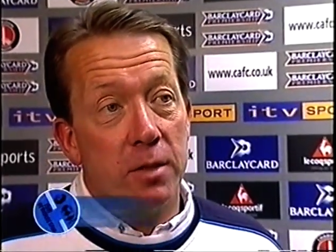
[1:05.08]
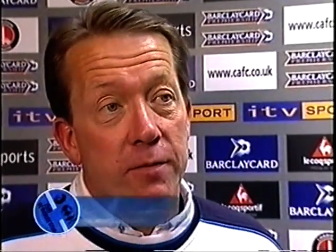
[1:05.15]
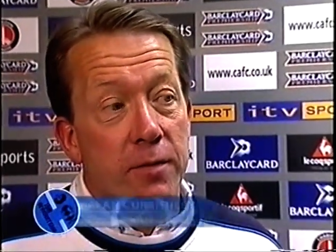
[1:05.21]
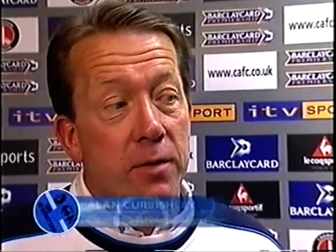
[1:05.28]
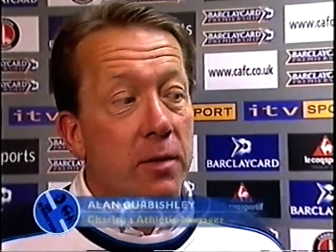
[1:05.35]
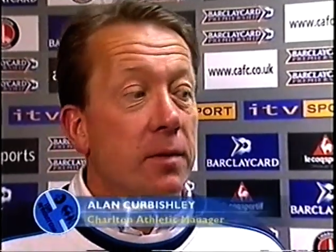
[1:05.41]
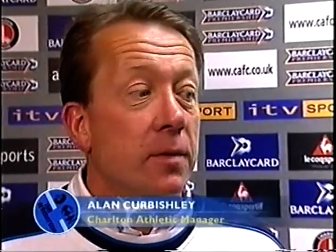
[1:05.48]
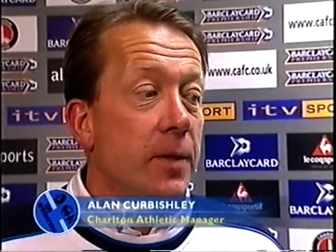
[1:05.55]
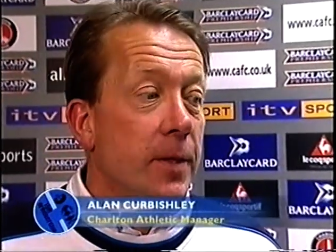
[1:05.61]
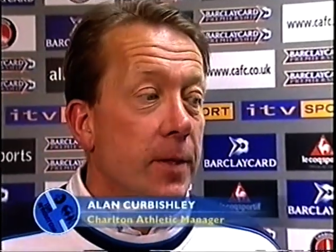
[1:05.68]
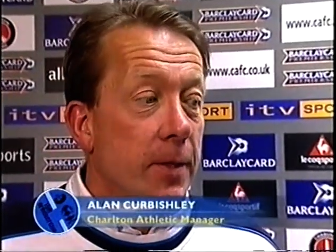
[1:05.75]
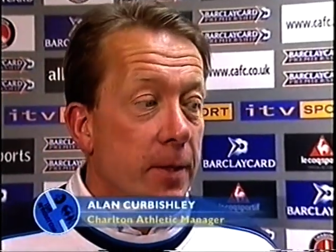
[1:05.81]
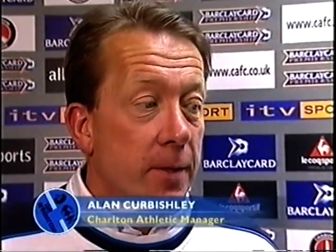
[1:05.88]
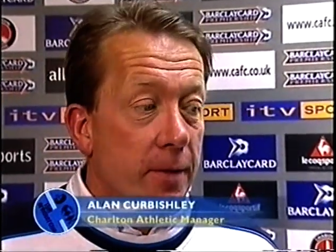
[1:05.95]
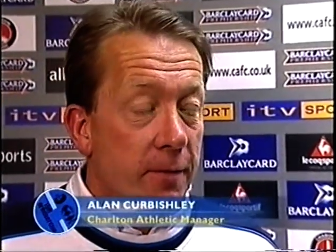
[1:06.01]
year for
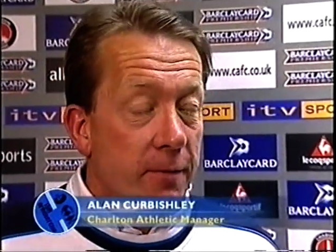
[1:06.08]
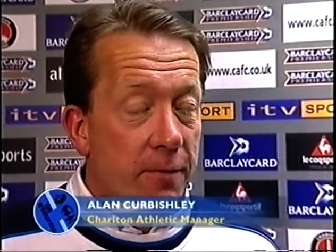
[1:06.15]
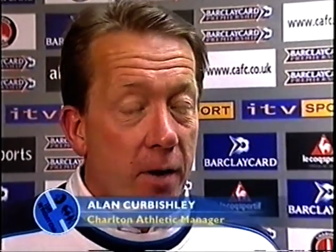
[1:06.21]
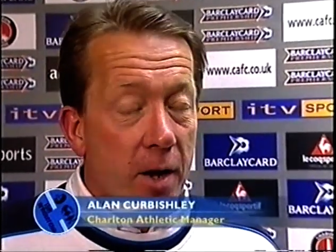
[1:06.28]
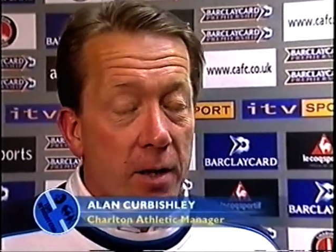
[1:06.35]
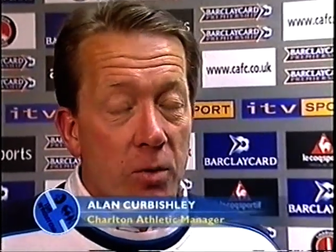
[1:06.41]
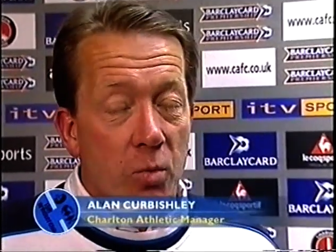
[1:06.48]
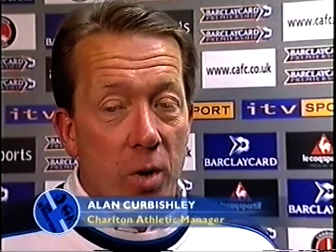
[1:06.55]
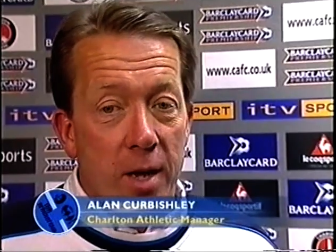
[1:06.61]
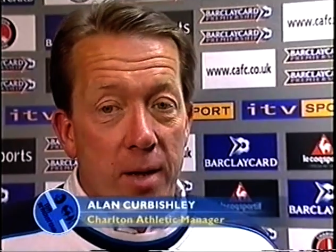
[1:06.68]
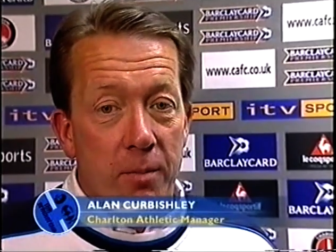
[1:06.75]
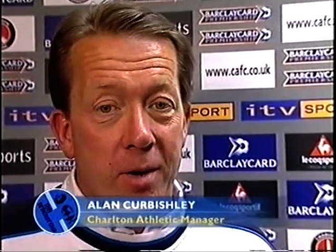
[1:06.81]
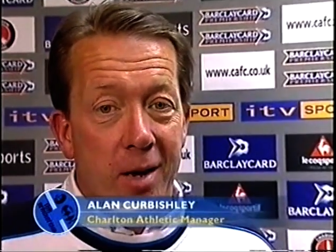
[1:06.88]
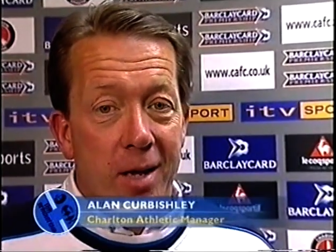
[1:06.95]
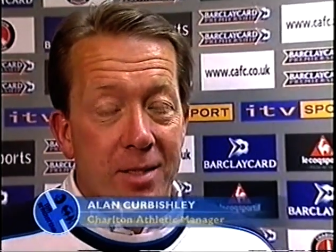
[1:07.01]
fading away
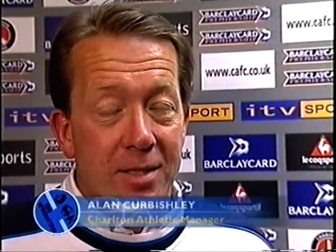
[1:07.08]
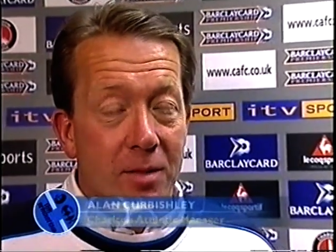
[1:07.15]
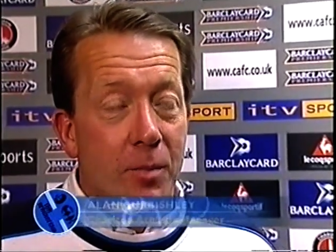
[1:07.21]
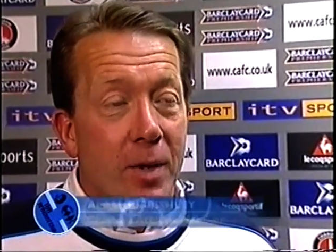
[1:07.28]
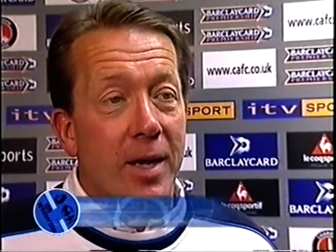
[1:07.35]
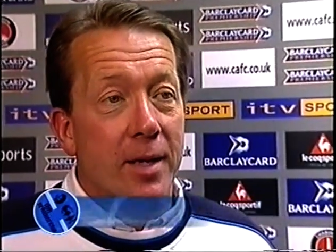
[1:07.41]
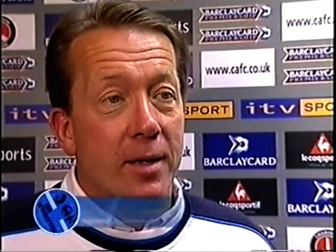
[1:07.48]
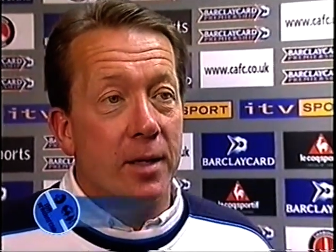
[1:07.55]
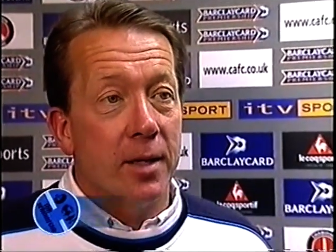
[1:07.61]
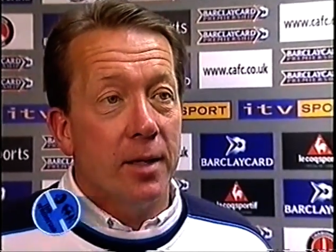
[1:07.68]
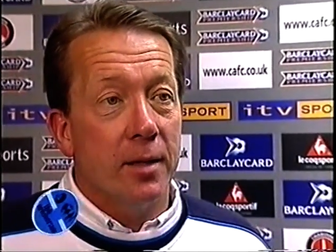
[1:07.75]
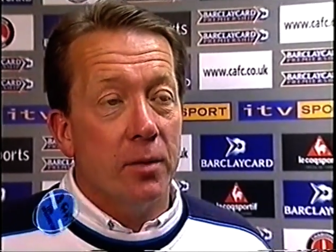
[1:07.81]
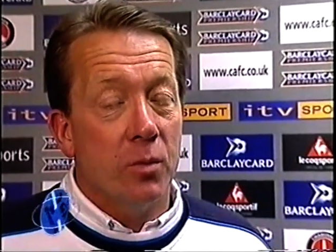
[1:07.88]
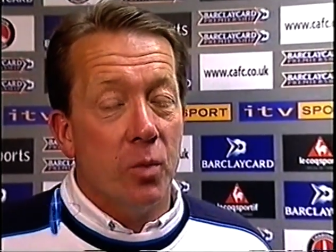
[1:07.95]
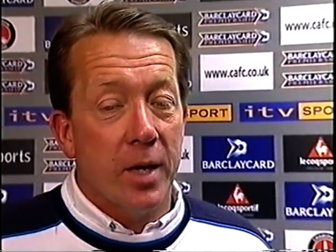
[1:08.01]
and playing so
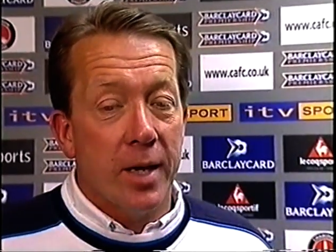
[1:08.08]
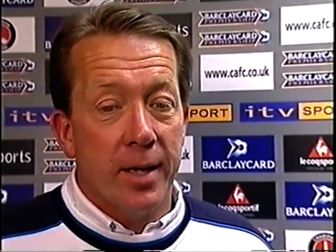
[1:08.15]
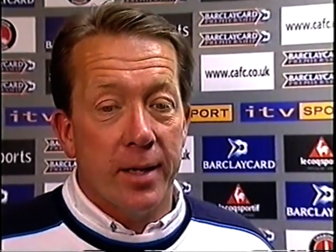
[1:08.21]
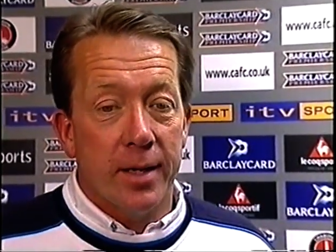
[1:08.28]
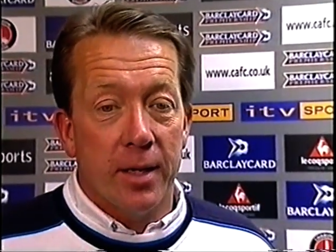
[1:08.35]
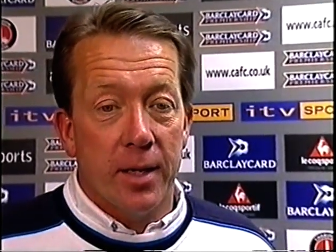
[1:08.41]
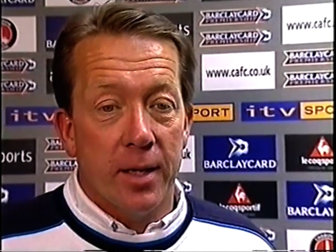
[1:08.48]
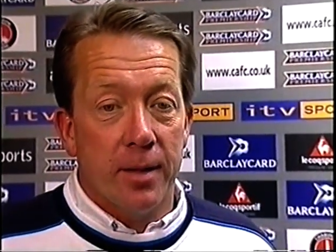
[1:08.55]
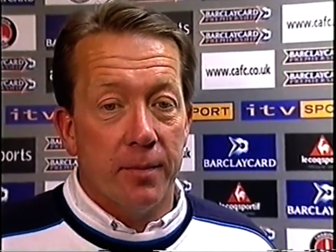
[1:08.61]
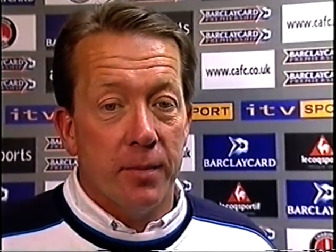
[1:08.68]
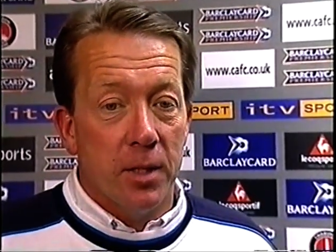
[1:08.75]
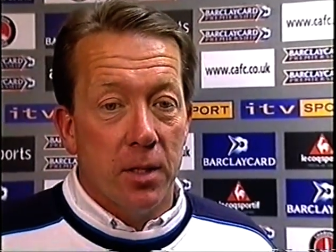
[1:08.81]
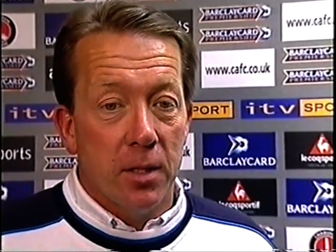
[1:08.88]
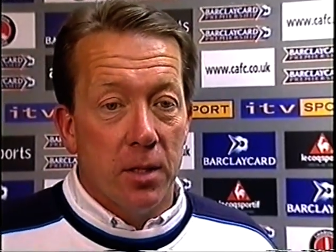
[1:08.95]
badly when um,